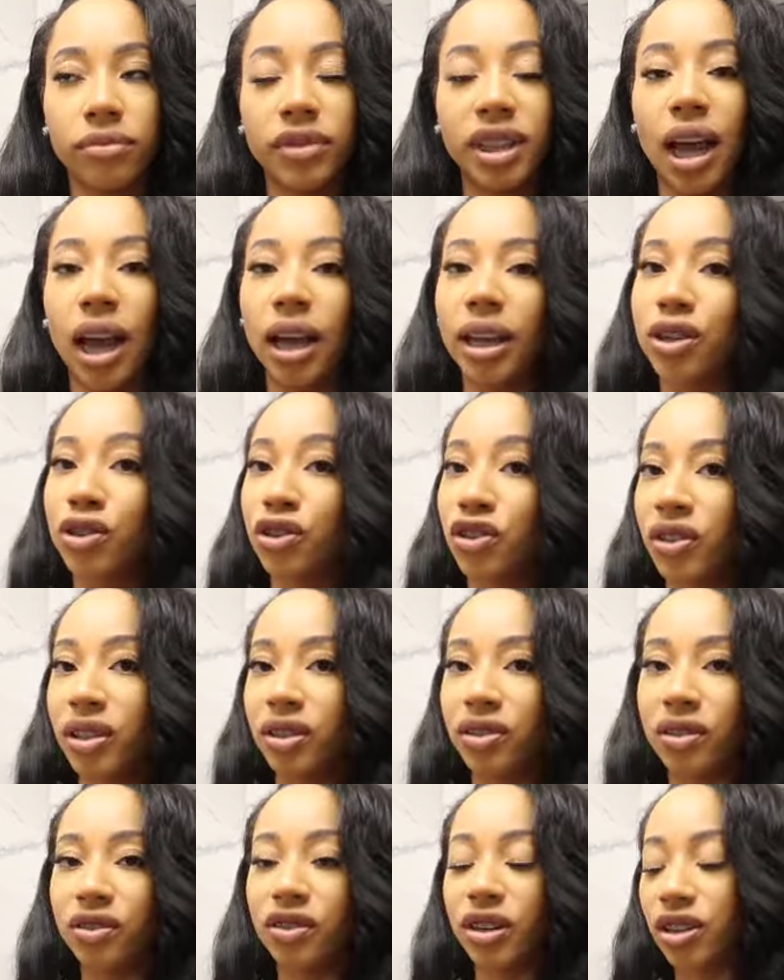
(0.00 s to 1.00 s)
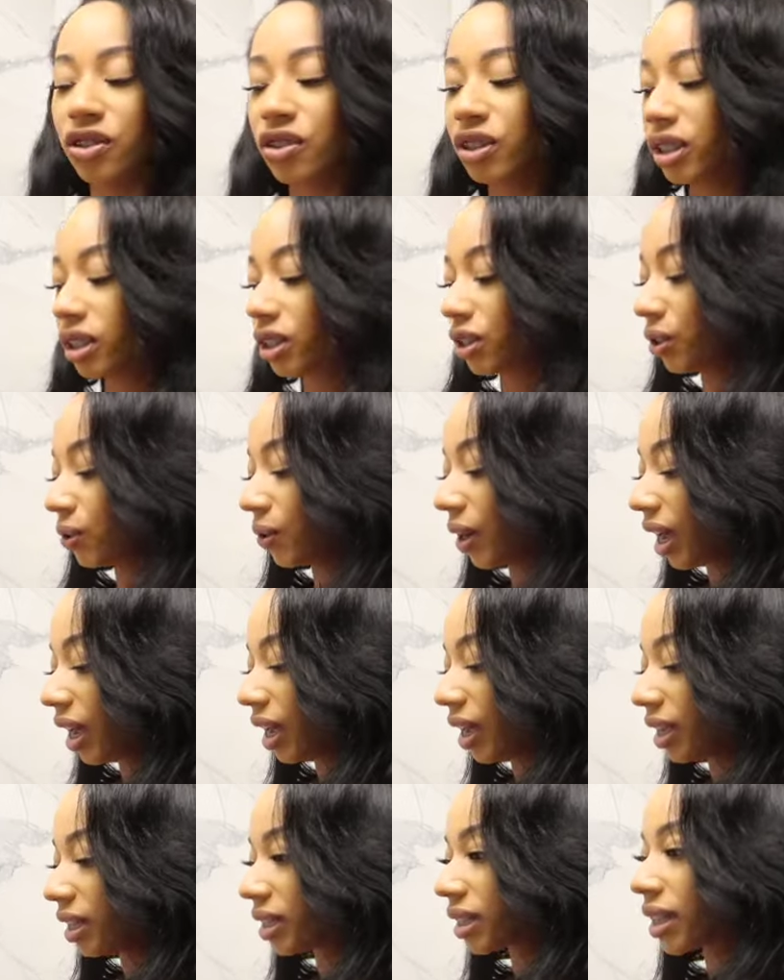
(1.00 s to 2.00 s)
that is just a suggestion to you
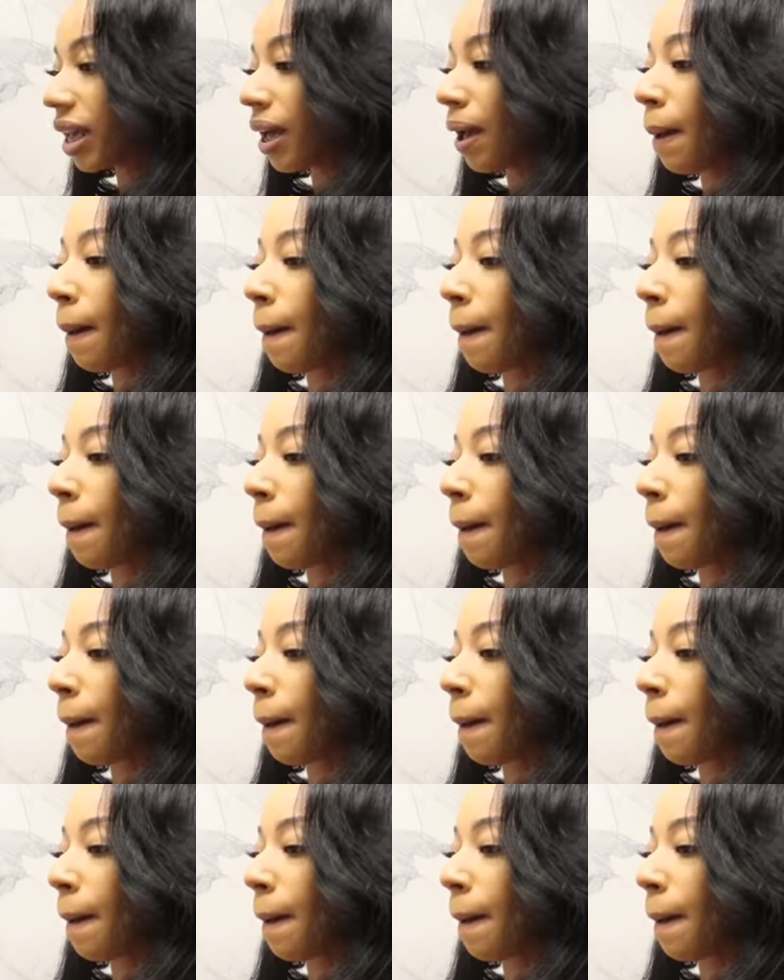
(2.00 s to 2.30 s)
guys.